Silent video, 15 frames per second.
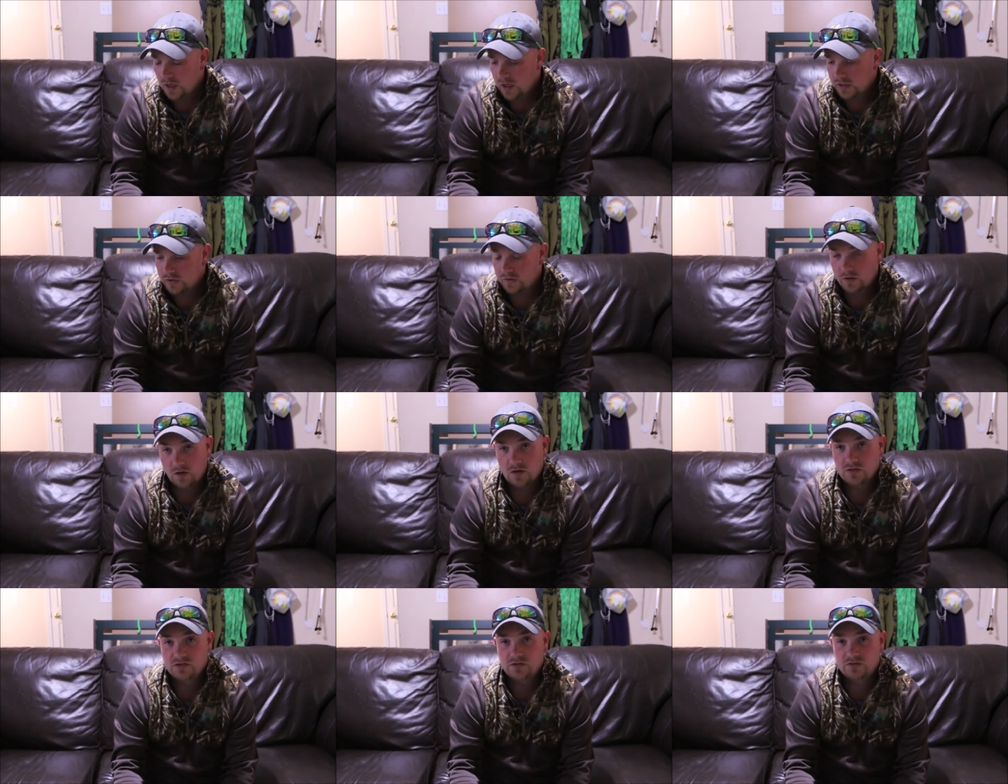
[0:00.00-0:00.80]
you can
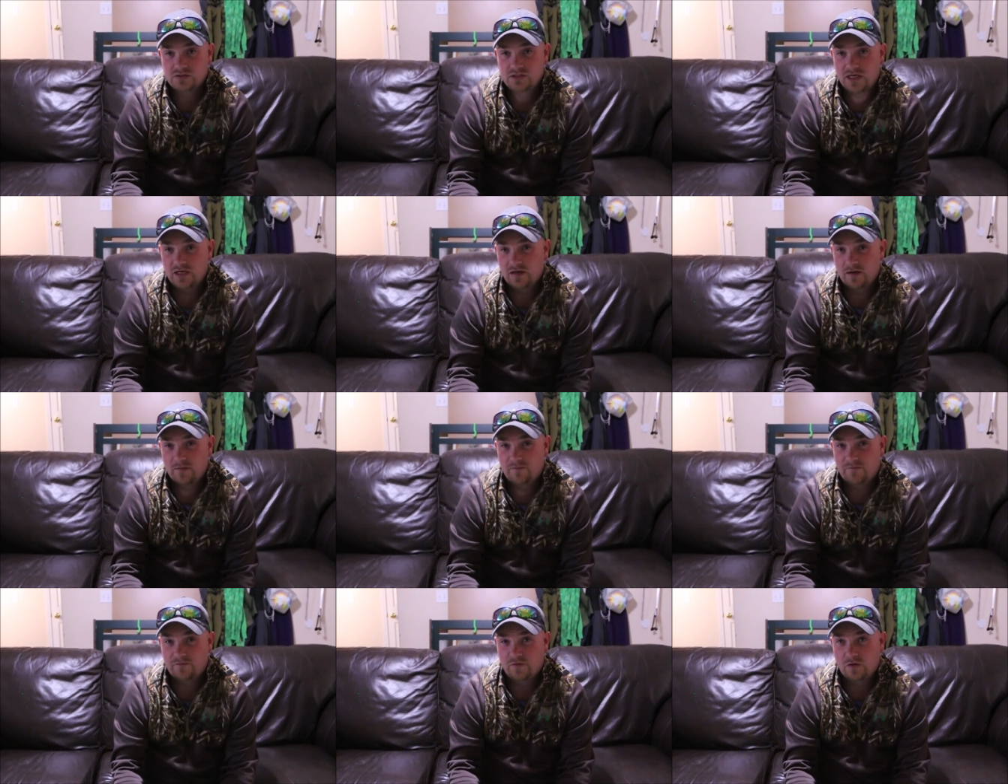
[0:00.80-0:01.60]
also sign
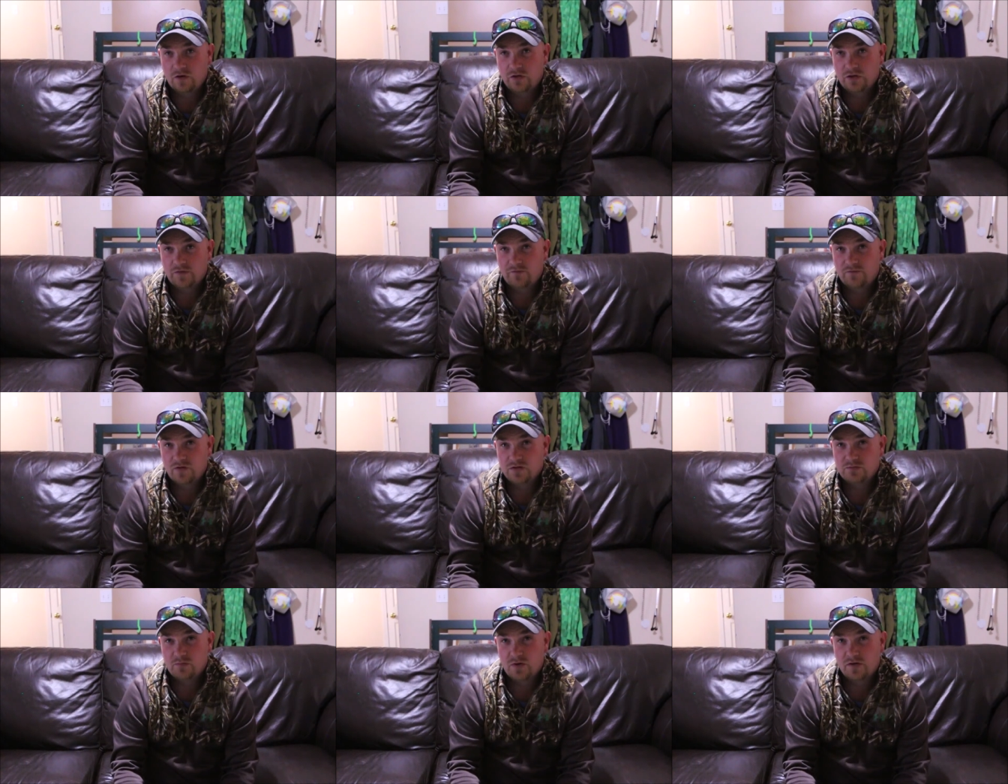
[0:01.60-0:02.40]
up for your
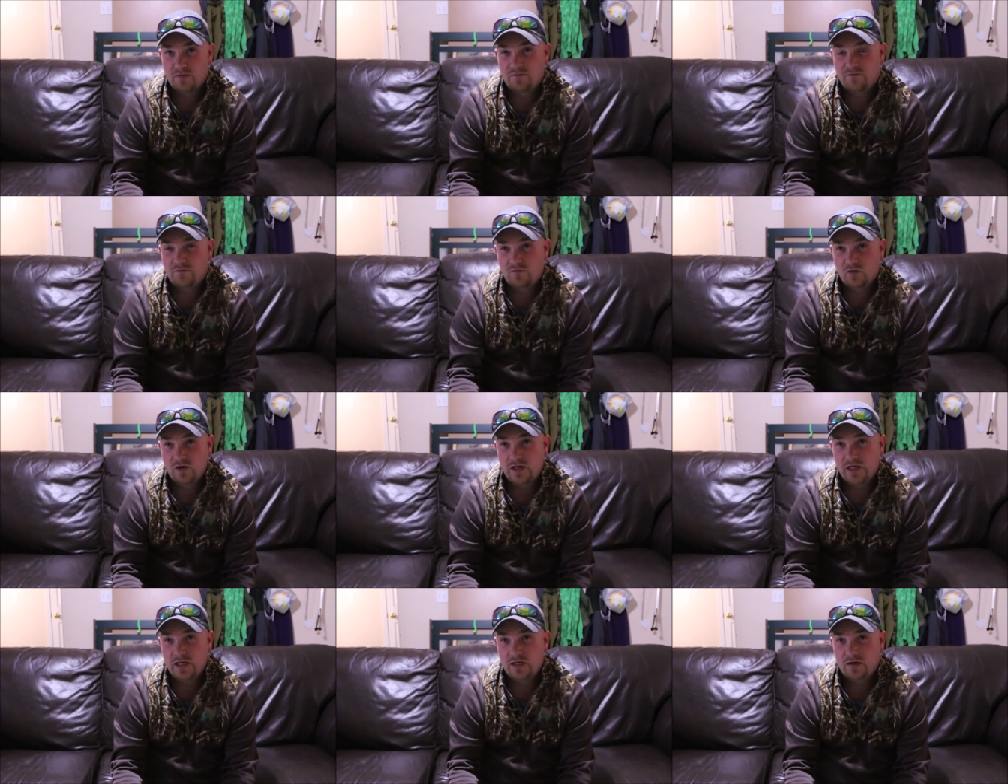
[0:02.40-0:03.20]
first month
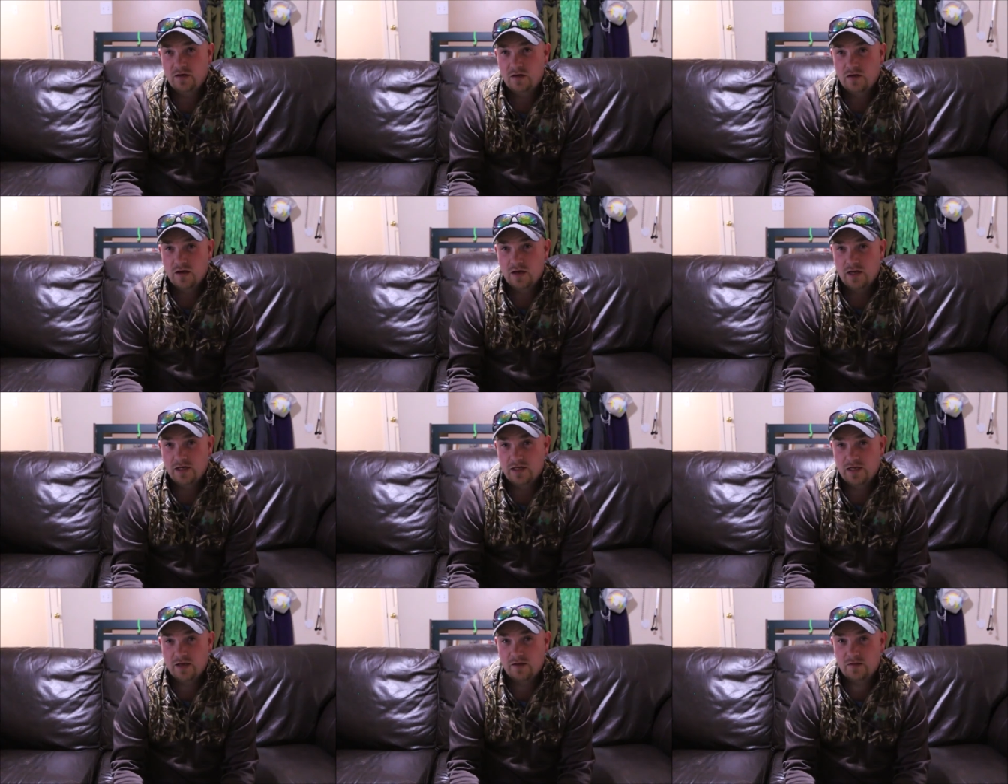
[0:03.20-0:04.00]
free and
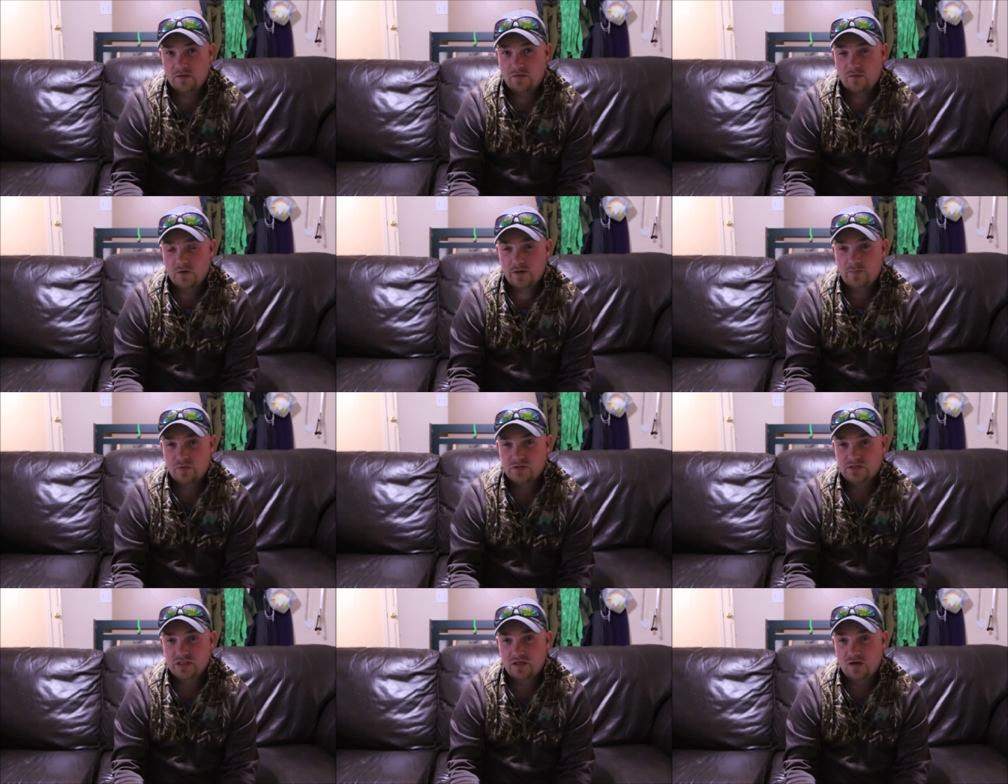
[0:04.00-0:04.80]
get
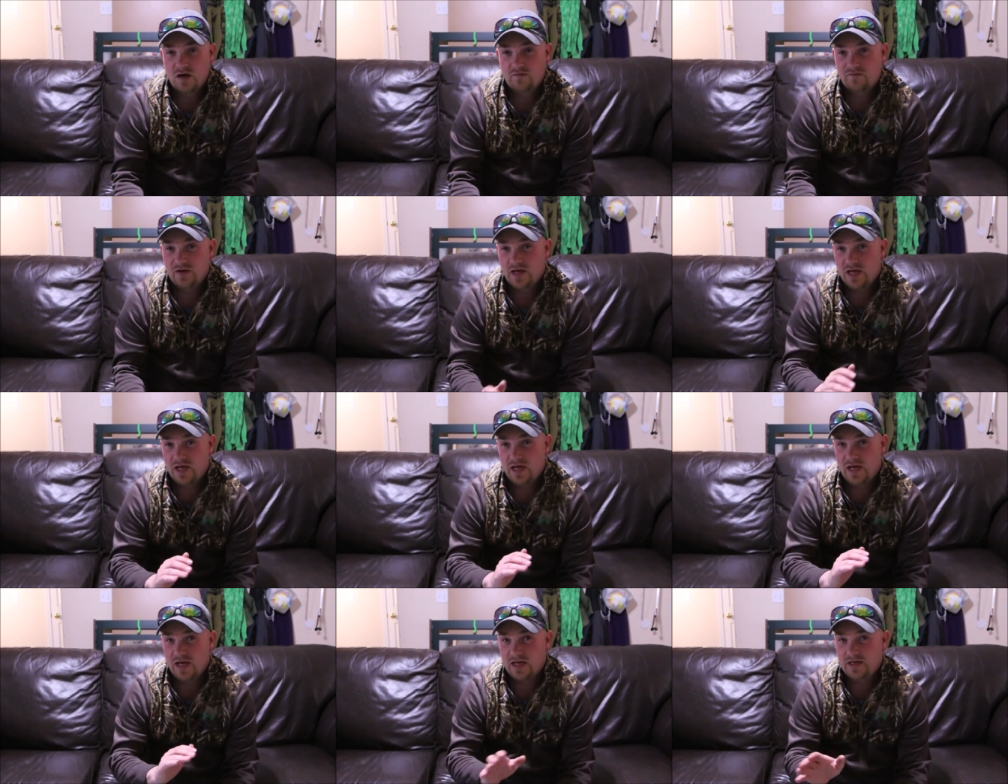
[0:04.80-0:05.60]
30% off
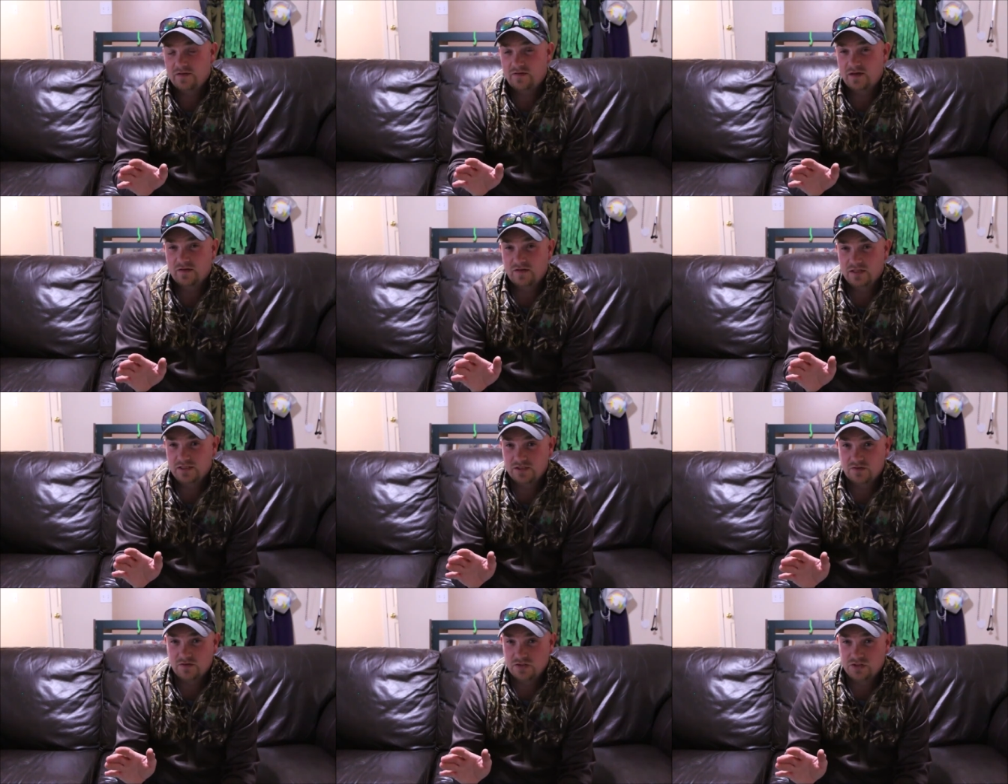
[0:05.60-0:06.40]
anything that's
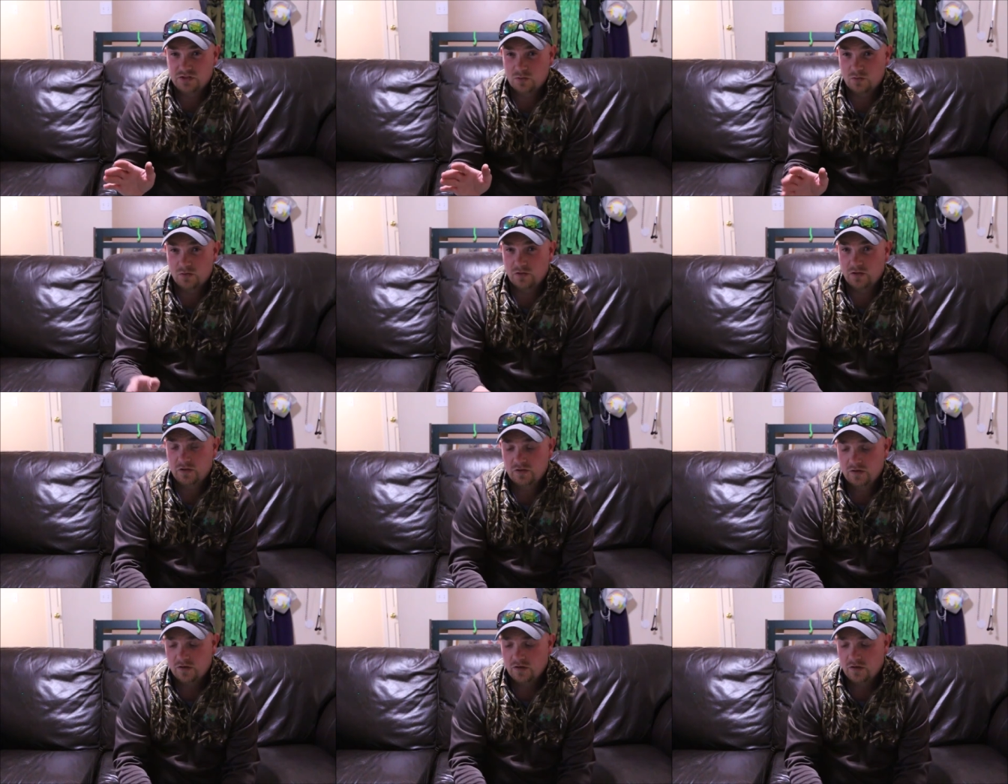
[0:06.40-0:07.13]
in their store.